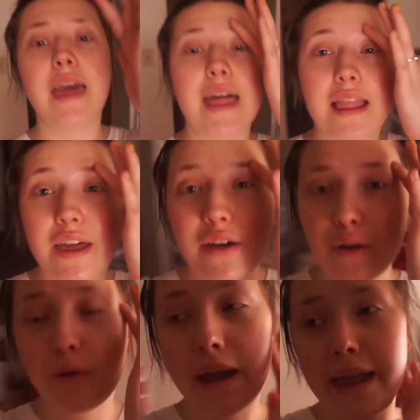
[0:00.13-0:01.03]

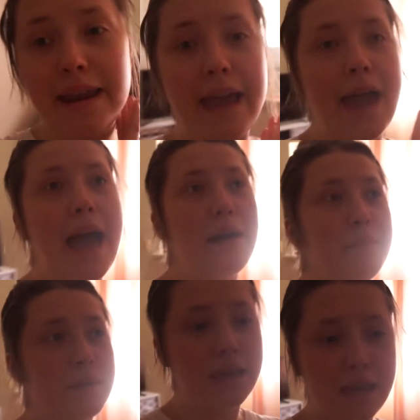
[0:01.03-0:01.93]
Hello and
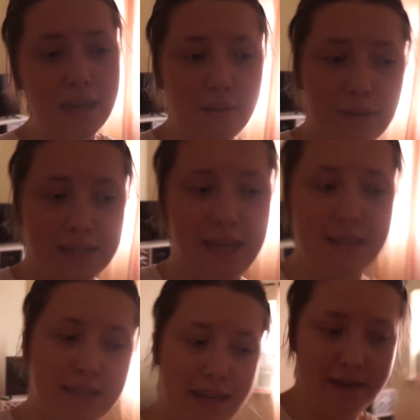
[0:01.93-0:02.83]
happy, what day
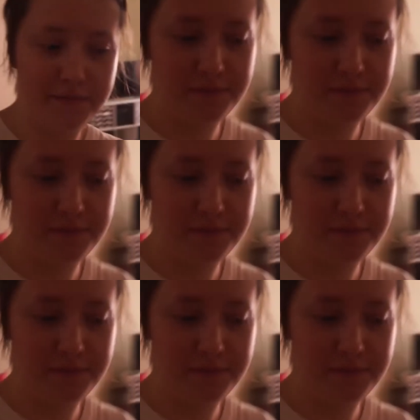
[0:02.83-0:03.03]
is it?